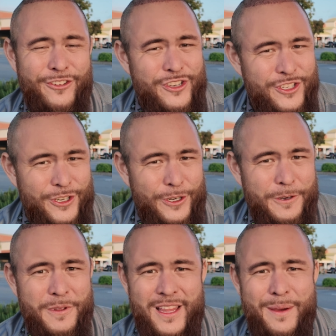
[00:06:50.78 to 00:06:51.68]
for
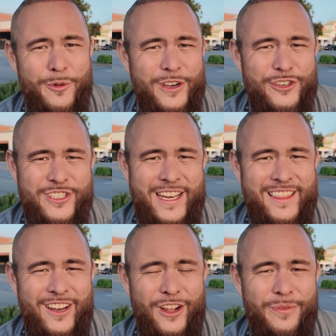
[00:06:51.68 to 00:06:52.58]
sure. A lot more
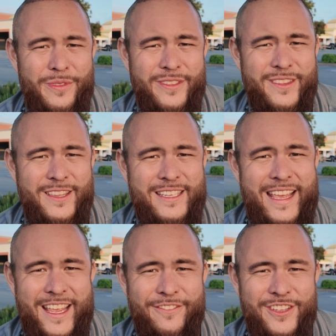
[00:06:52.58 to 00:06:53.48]
energetic than on the
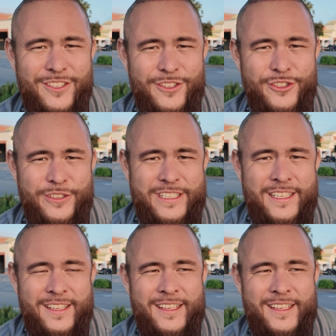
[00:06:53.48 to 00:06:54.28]
day of the surgery,